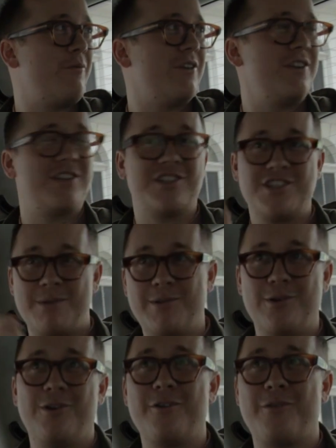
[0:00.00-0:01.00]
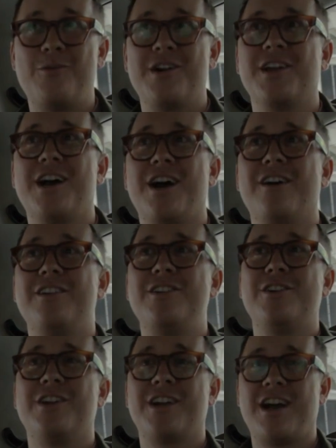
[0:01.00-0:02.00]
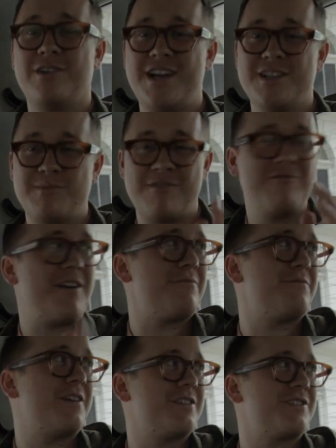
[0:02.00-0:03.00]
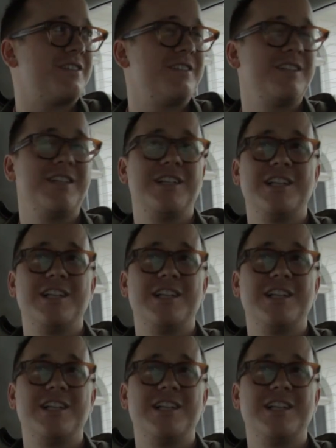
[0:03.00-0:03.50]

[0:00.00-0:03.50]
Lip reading: They want you to chip it all off in one go, and you've got to go, well, here's my rough version.